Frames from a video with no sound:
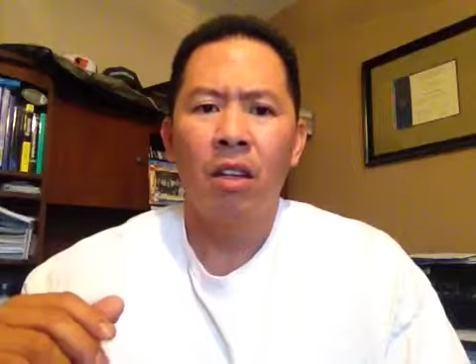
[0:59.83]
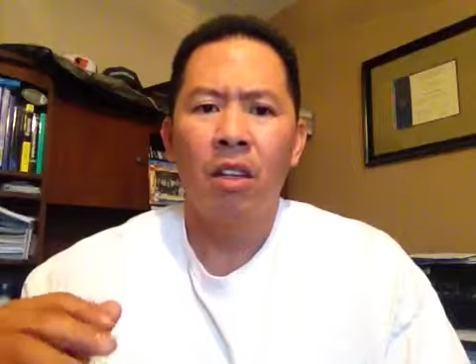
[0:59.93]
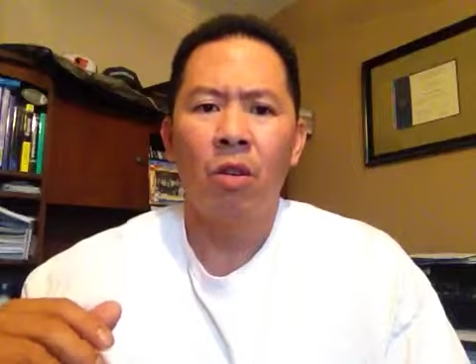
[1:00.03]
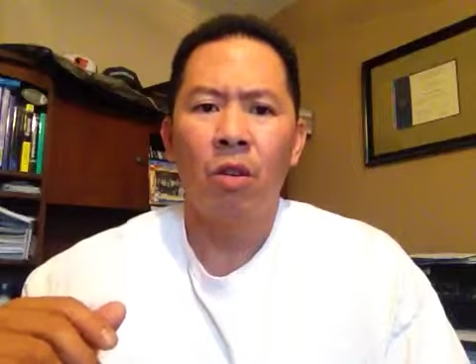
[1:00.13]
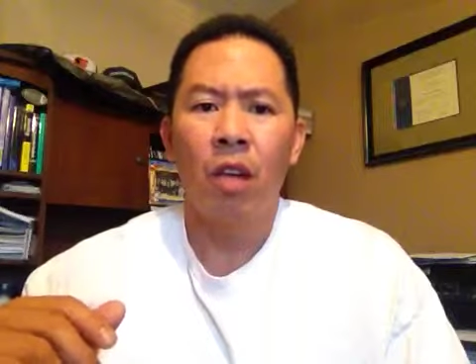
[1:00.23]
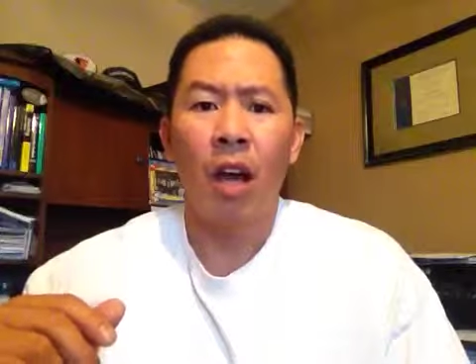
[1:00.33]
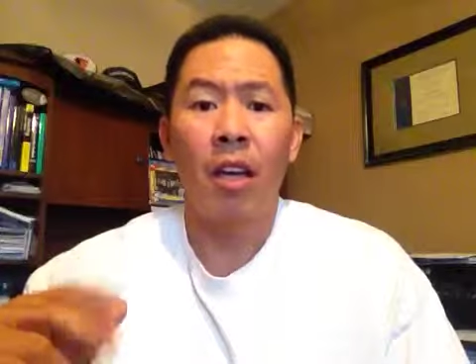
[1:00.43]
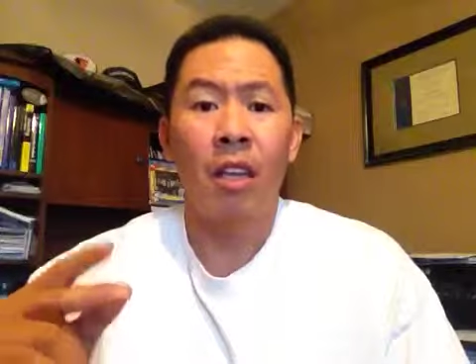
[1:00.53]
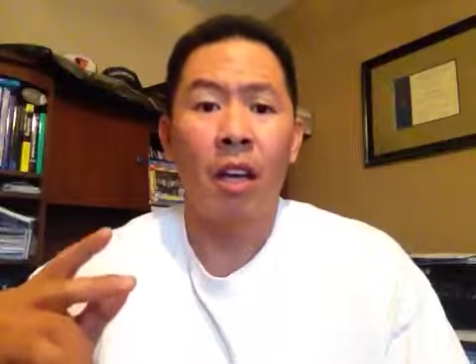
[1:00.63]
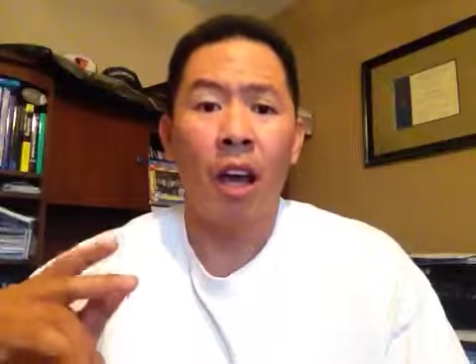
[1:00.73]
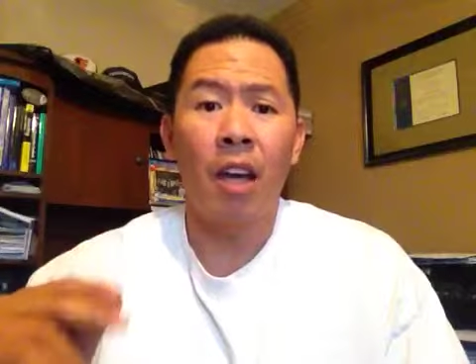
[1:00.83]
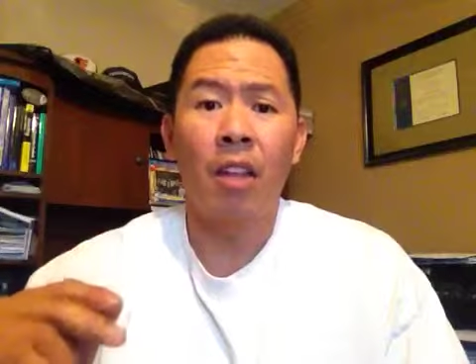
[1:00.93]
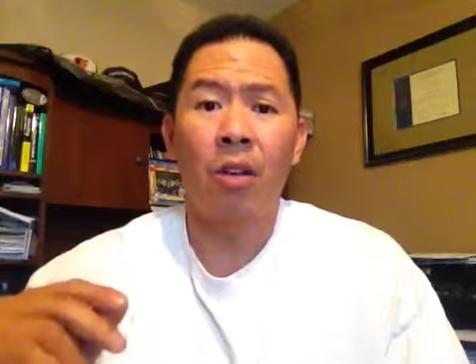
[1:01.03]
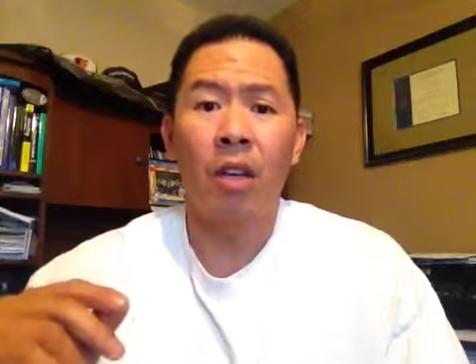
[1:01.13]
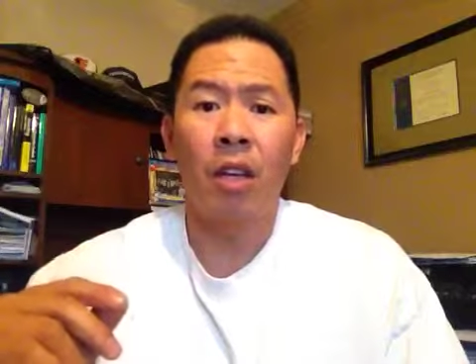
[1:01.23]
you know, I, I
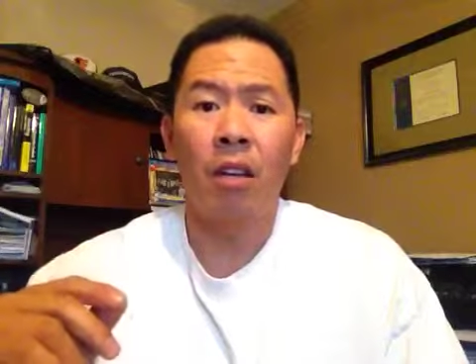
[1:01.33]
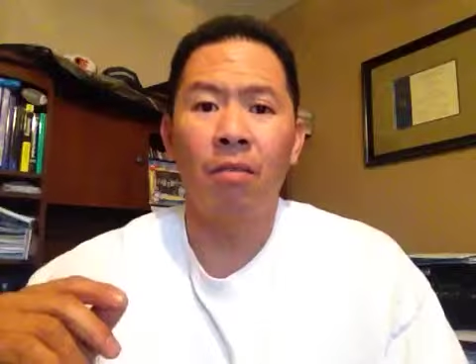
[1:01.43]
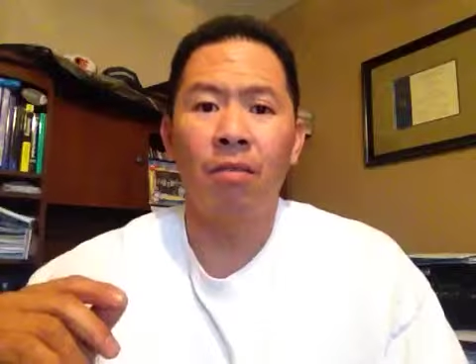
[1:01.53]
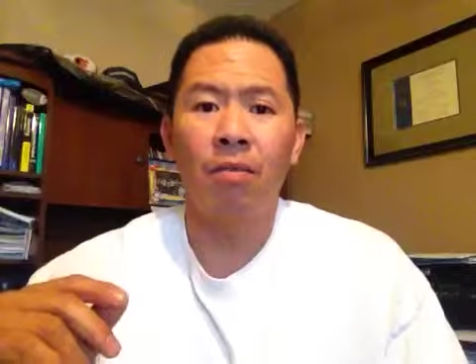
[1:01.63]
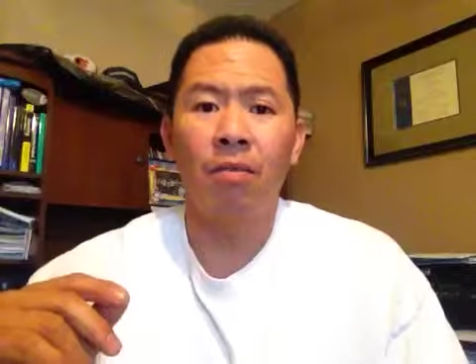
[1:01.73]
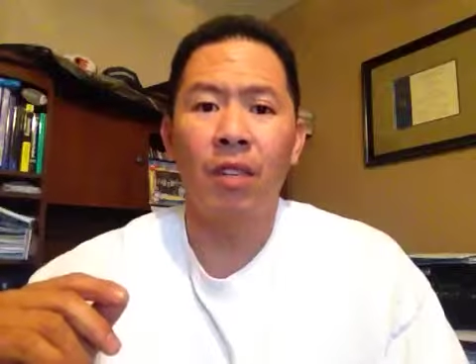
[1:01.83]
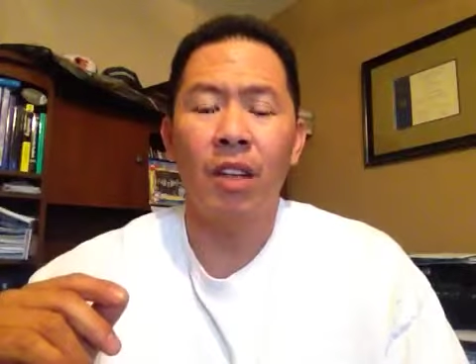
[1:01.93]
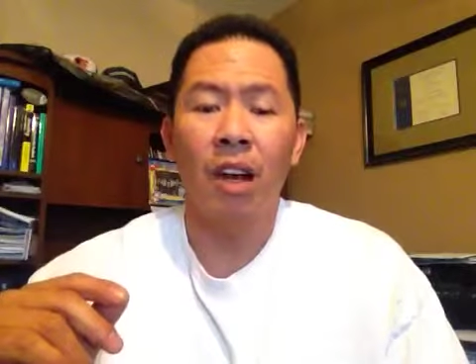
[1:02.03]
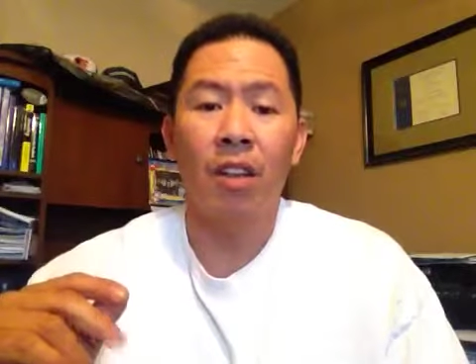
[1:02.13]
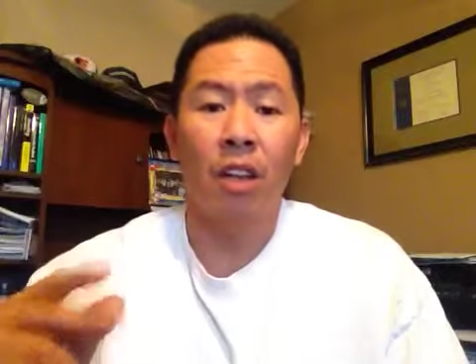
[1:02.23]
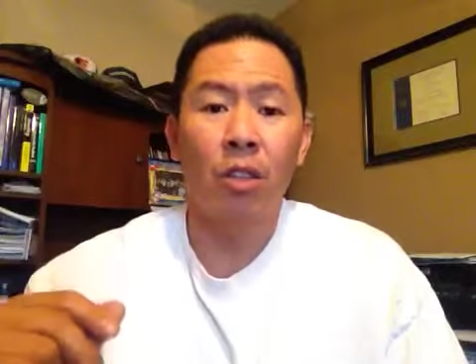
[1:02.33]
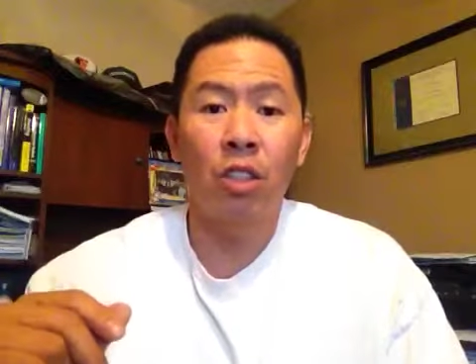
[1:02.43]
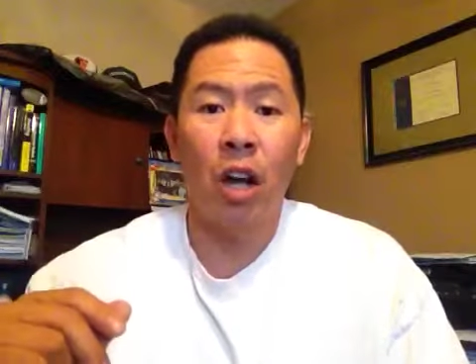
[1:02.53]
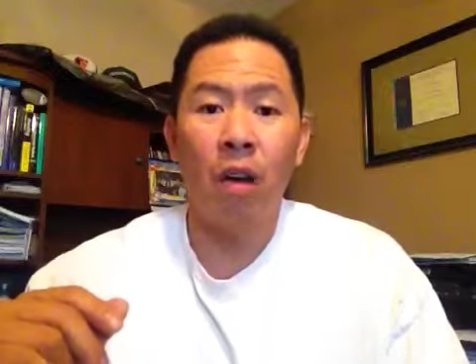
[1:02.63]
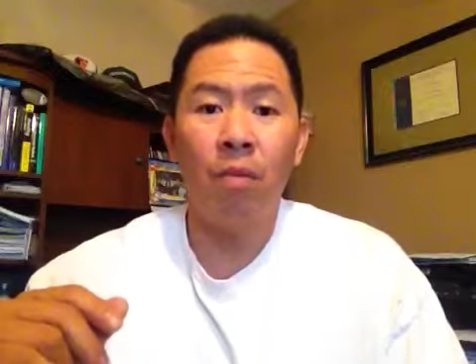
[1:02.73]
either can get another
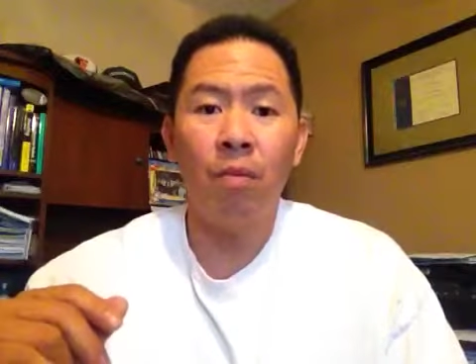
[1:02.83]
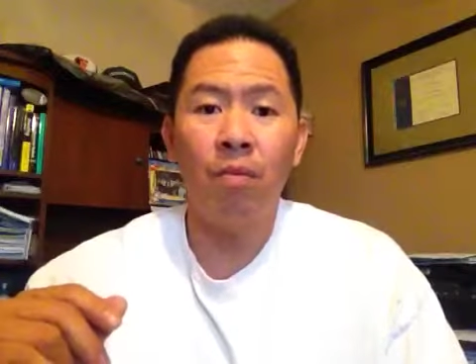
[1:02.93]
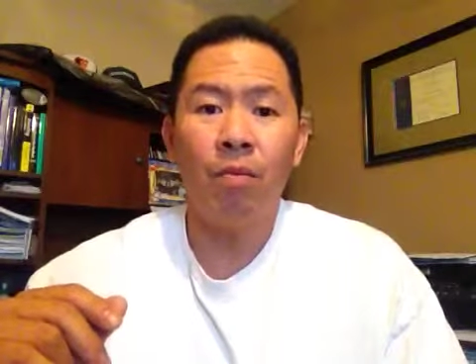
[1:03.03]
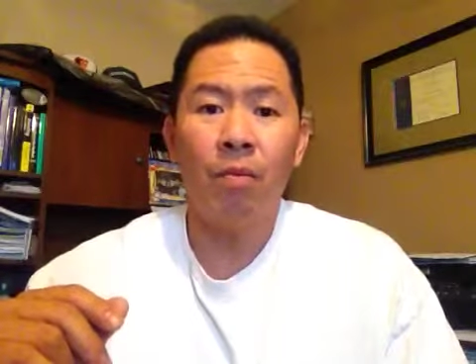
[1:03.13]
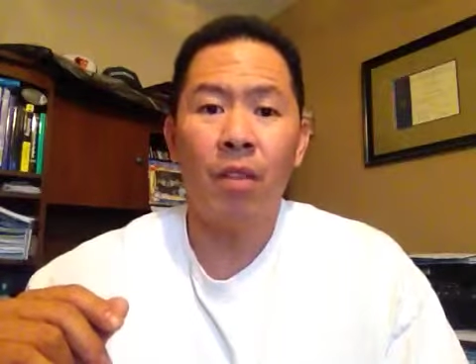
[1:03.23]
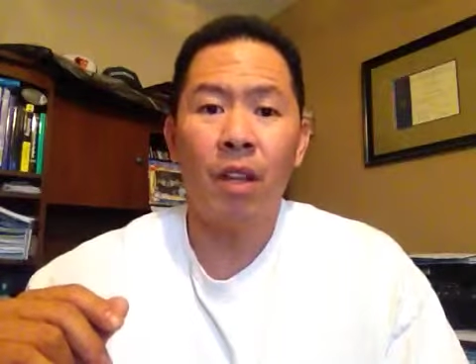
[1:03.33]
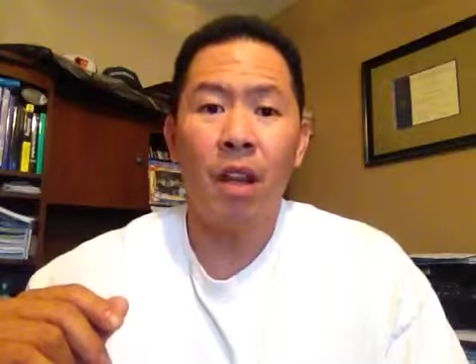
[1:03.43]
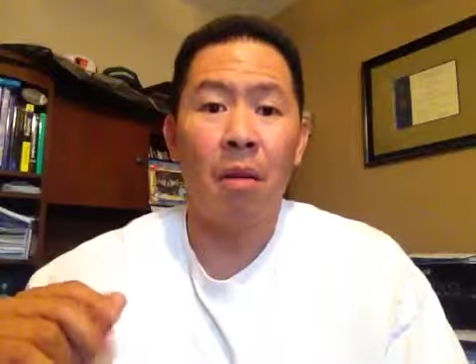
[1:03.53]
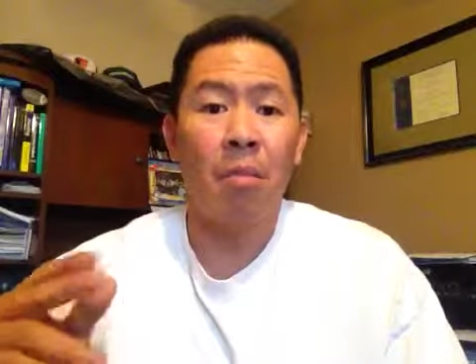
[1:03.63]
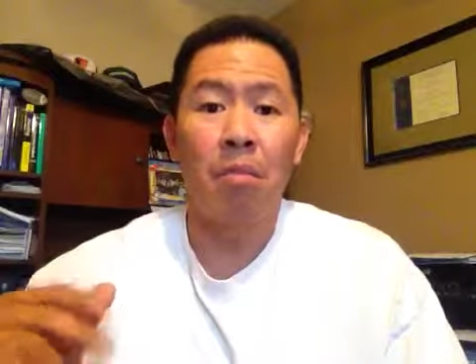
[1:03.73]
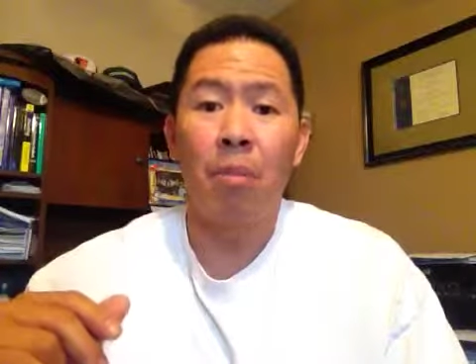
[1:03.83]
job and